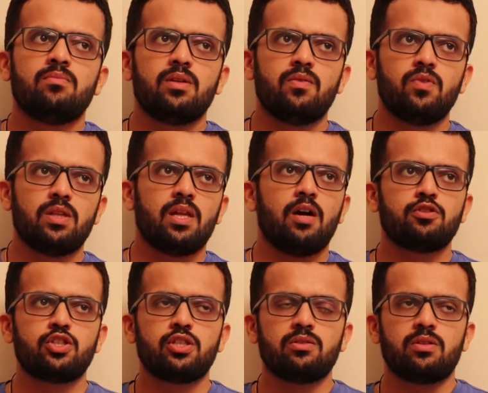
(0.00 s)
even now,
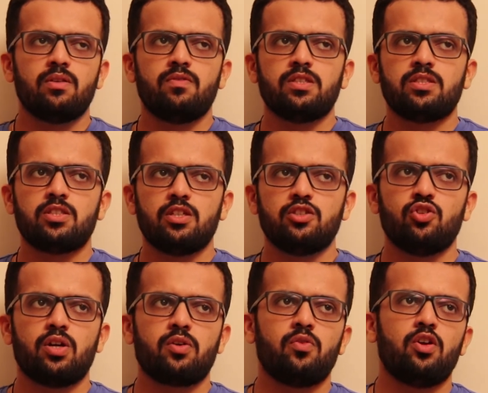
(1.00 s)
so given
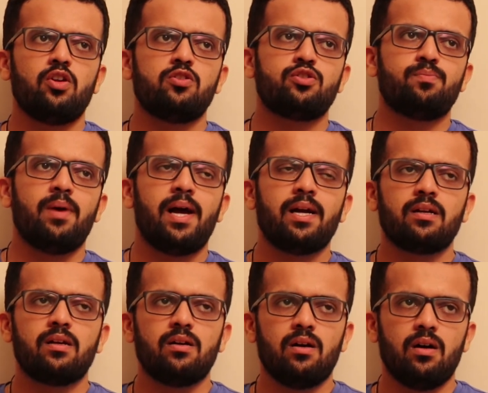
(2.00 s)
Sergio Aguero's
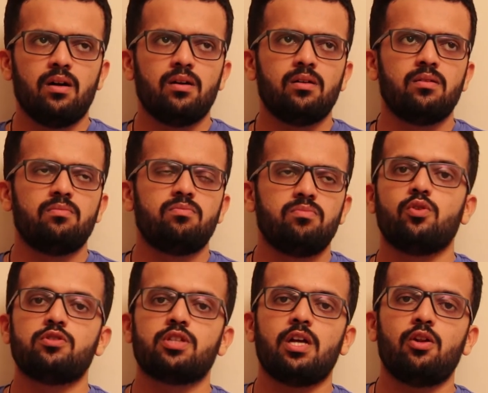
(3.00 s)
back,
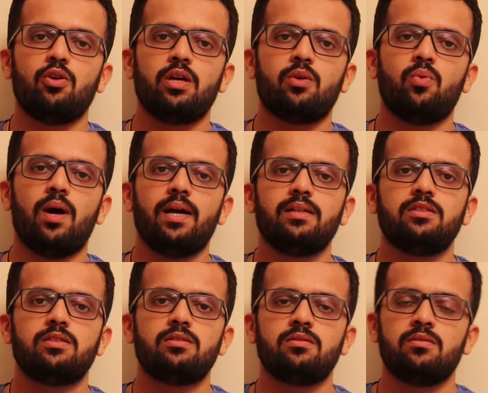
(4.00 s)
Gonzalo
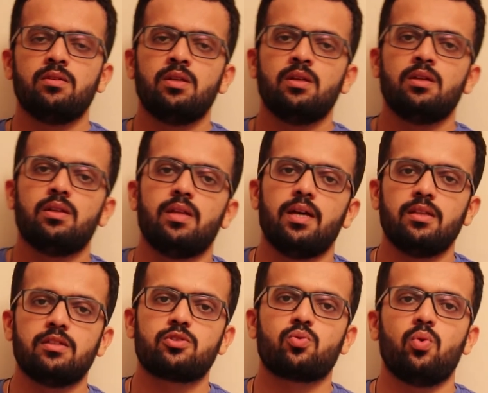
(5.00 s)
Higuain's there
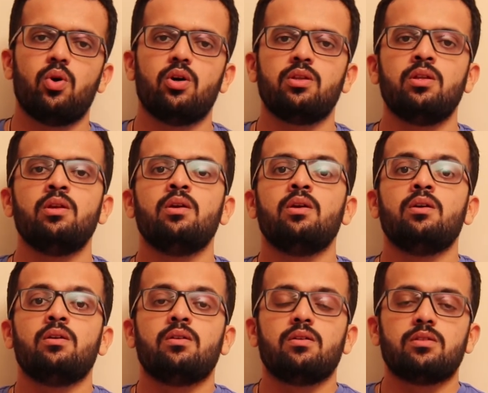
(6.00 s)
in the squad,
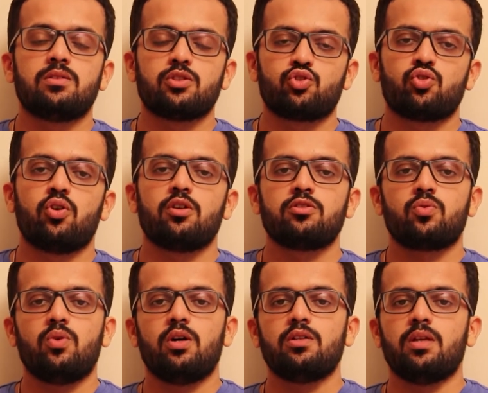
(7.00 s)
it's a strong
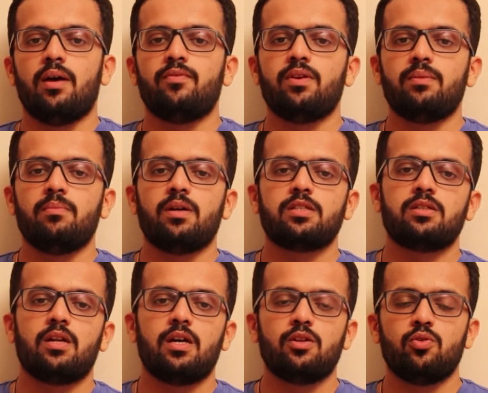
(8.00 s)
squad. Javi
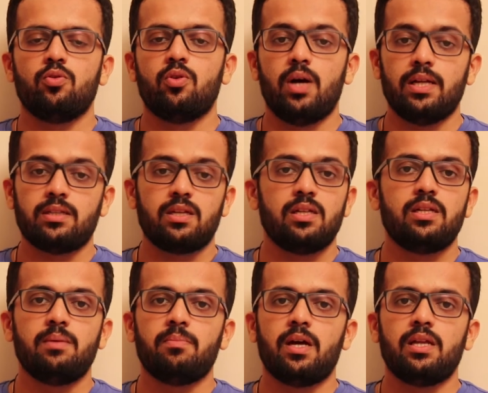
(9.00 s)
Mascherano, Angel
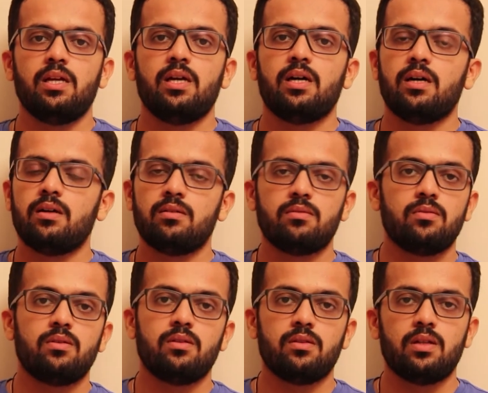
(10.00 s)
Di Maria,
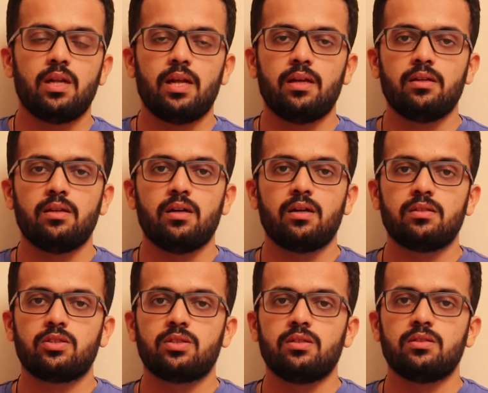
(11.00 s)
the
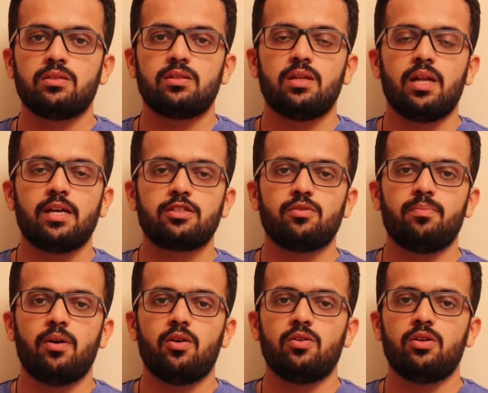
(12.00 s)
youngsters, the likes of
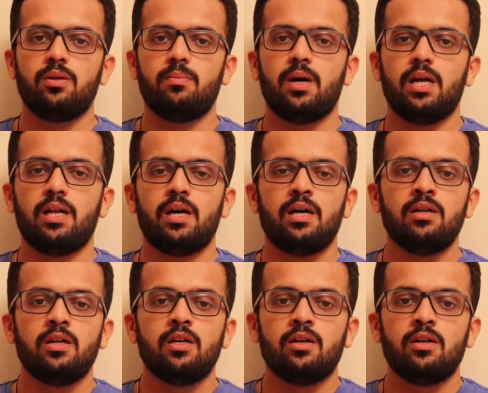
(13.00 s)
Paulo Dybala,